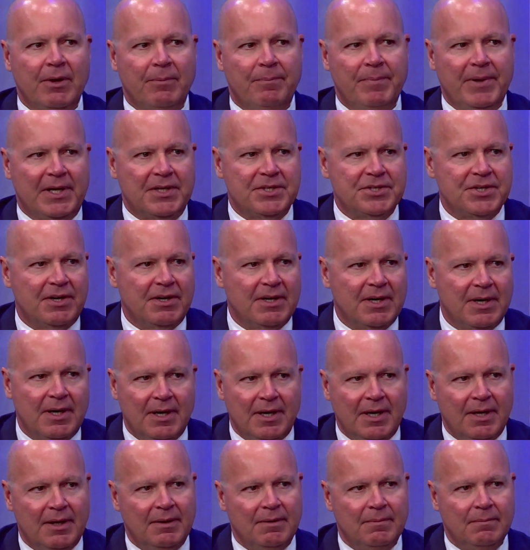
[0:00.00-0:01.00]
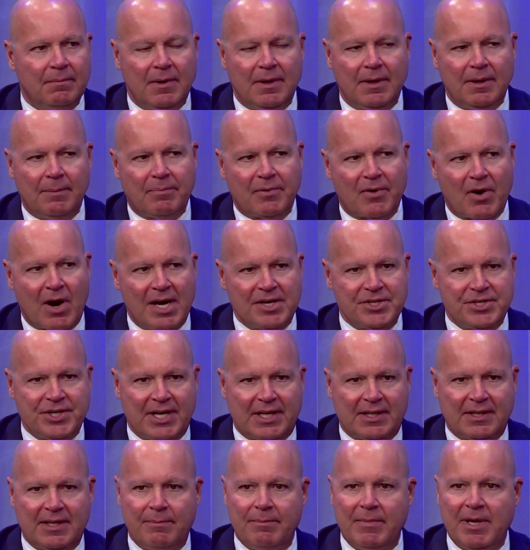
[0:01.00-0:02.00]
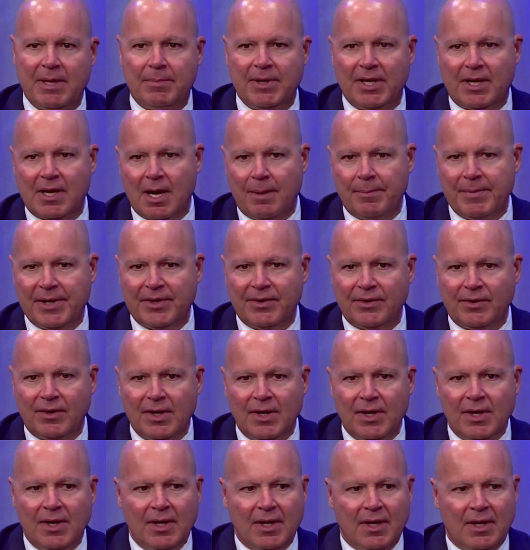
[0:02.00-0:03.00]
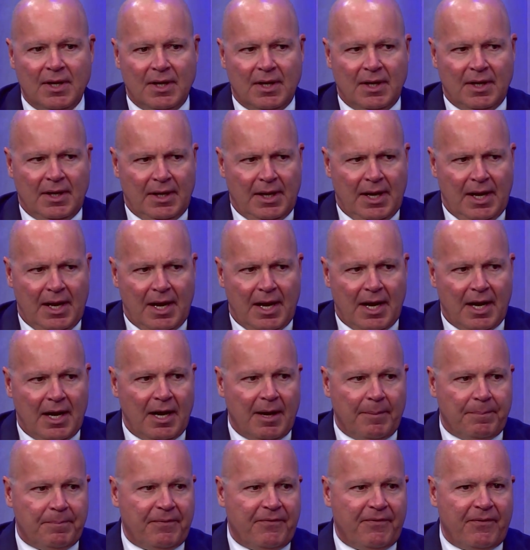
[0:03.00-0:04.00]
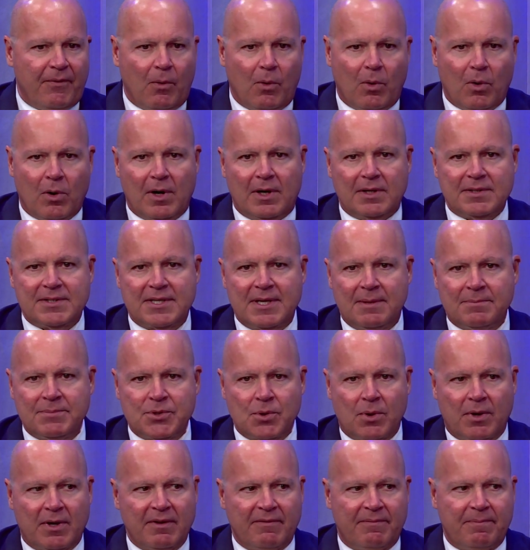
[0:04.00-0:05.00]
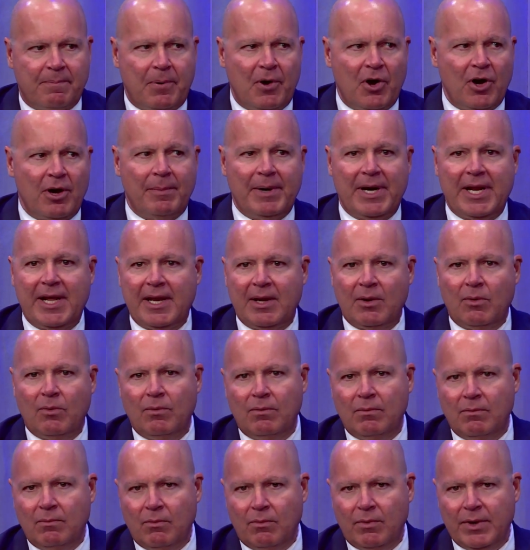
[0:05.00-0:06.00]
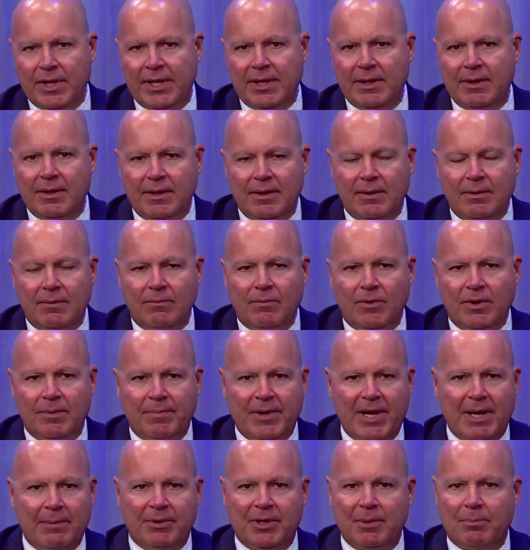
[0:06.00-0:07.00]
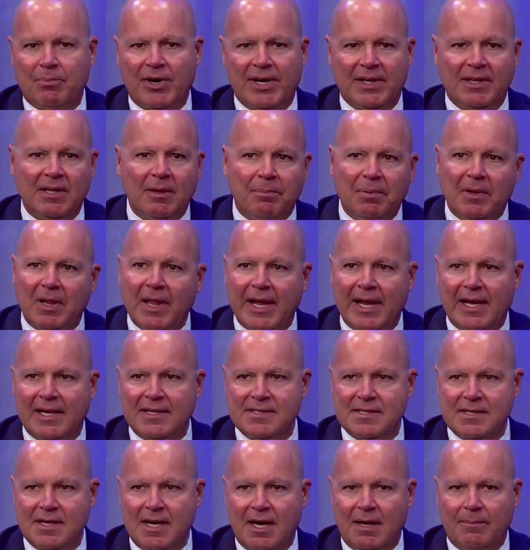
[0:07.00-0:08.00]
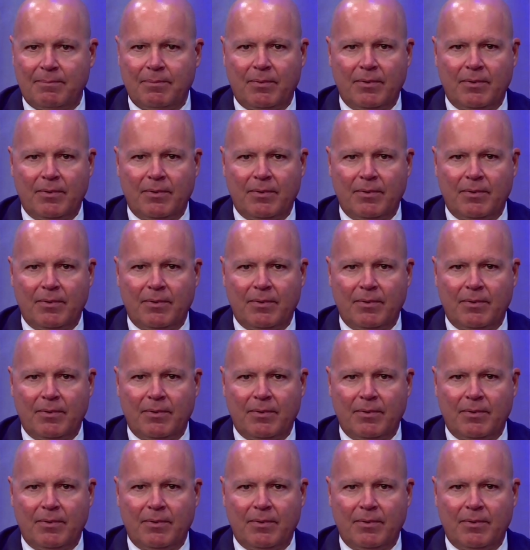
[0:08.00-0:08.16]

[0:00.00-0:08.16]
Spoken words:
Picture a project that may be coming up for some sort of permitting. We would be able to bring the plans up.